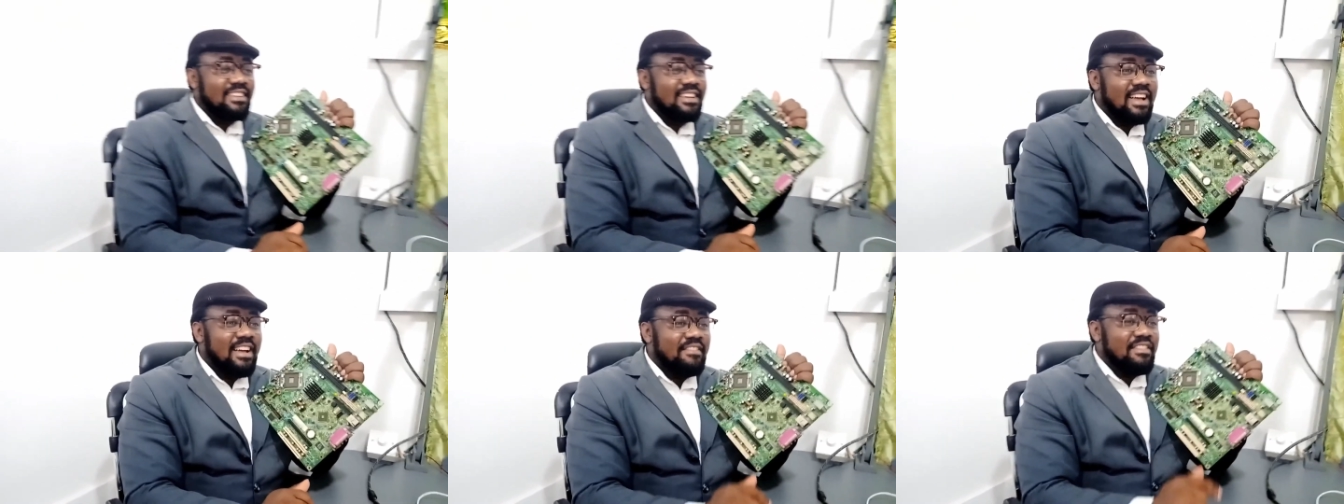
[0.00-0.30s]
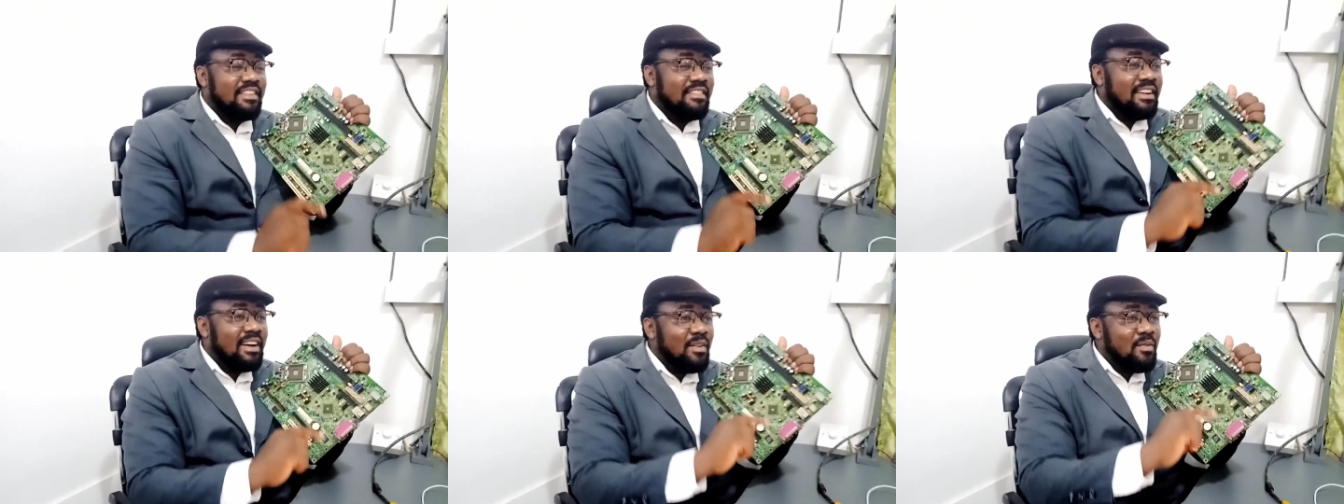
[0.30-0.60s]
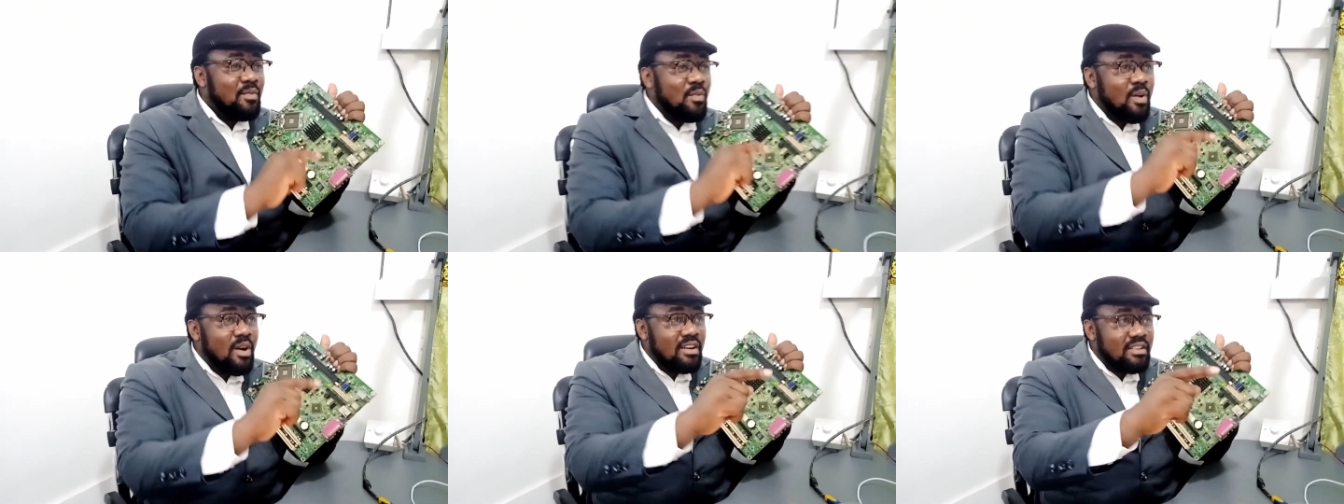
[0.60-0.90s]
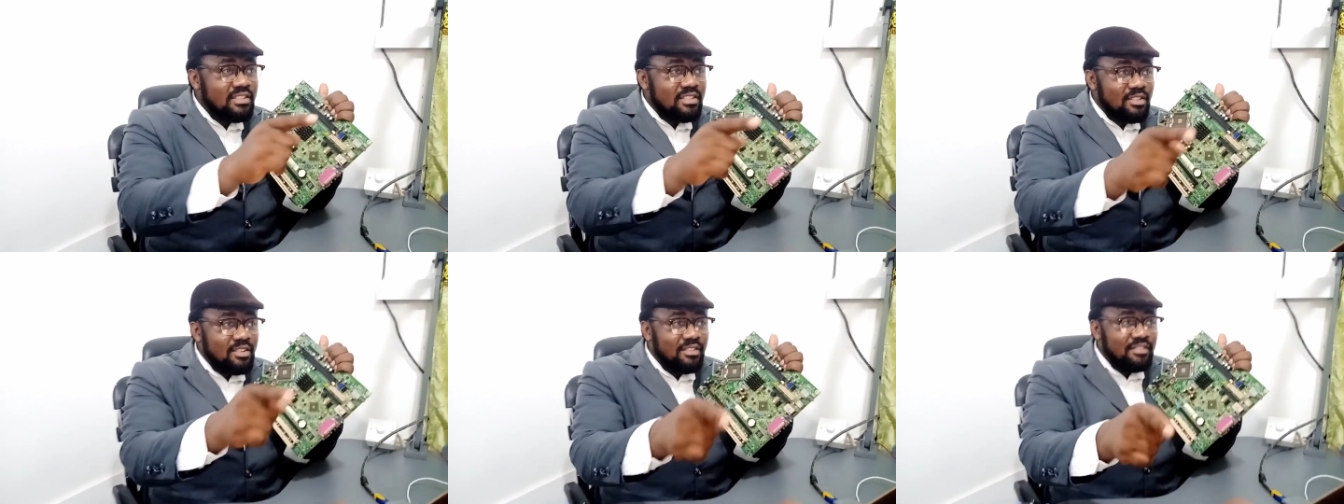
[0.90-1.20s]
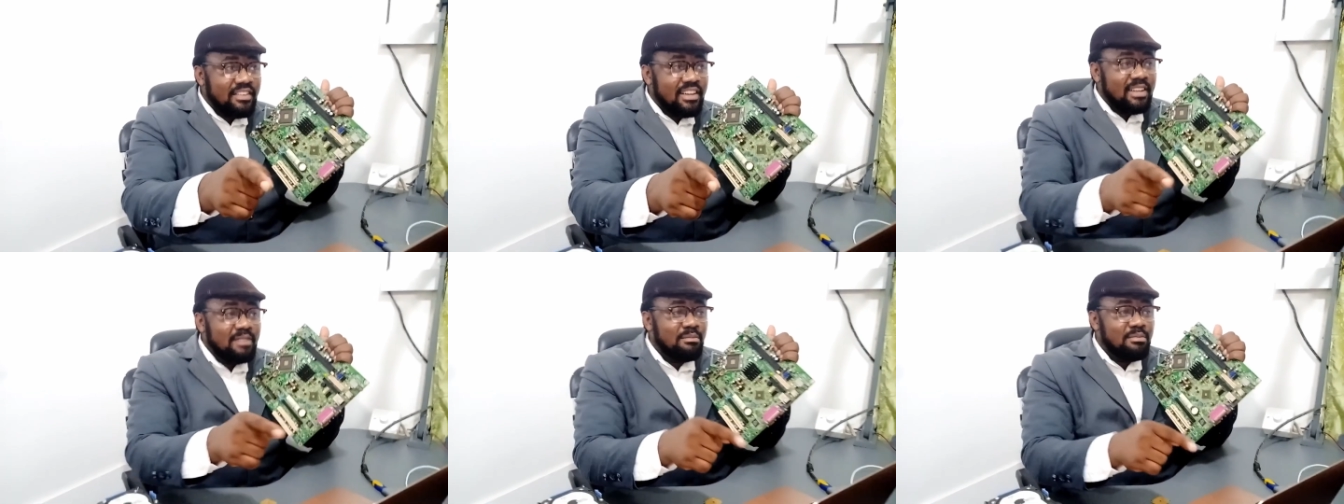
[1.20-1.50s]
Have you ever walked
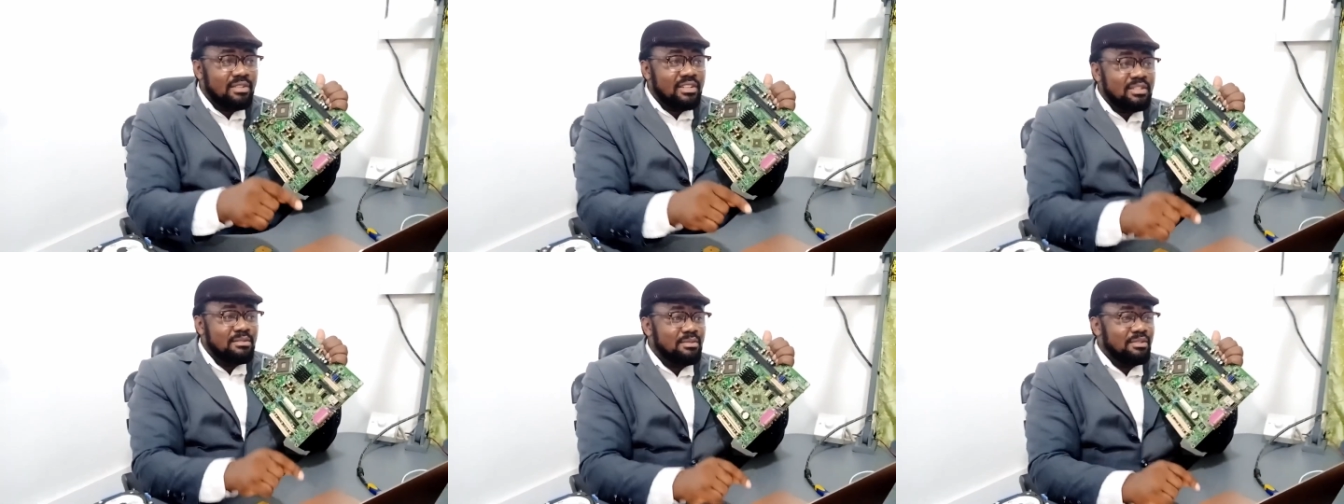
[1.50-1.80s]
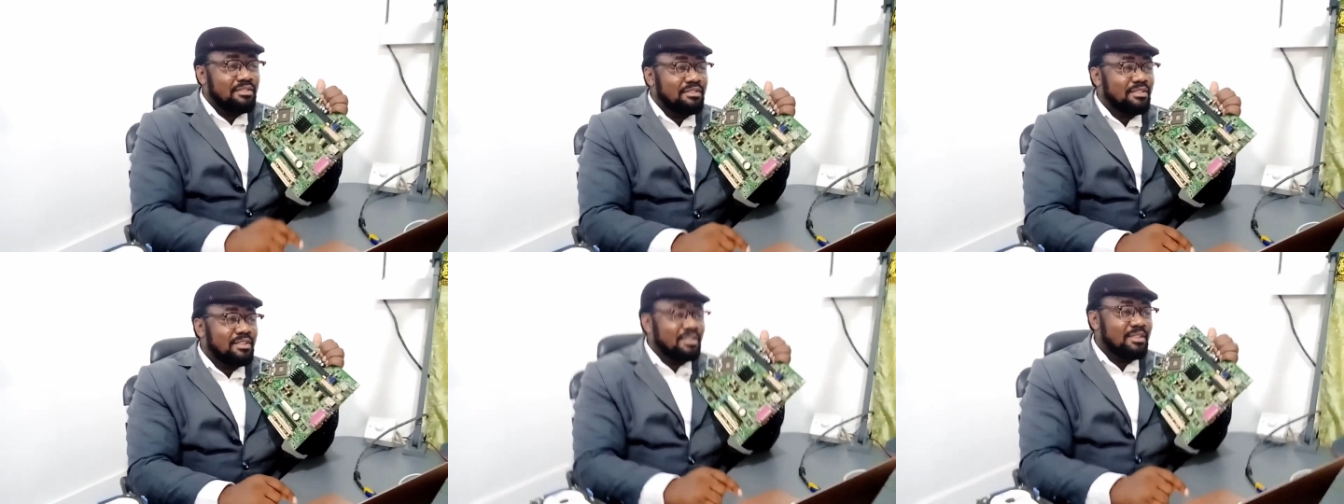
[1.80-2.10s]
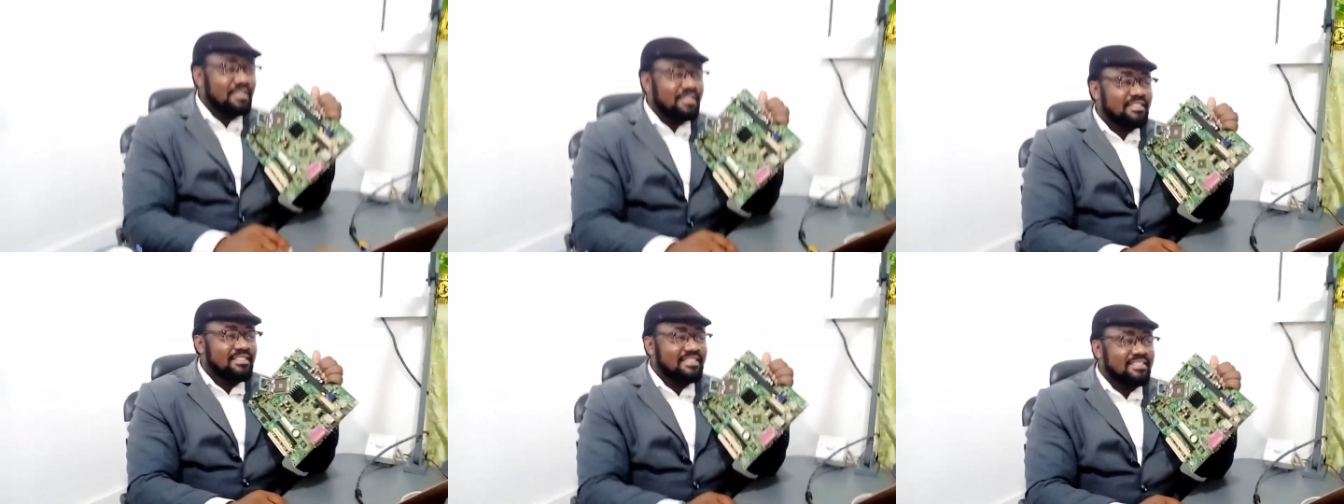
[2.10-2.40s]
over a bridge before?